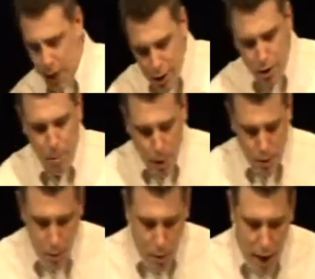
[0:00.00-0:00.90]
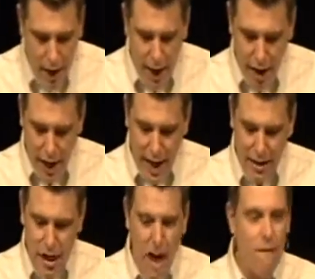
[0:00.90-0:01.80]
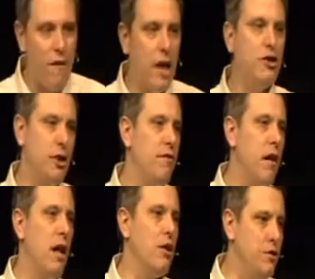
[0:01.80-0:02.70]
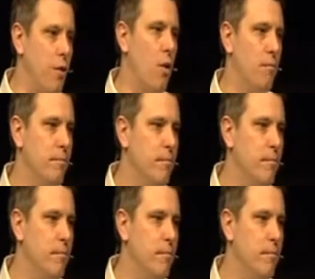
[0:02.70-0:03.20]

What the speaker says: And here's the principle. Write it down, guys. Function follows form.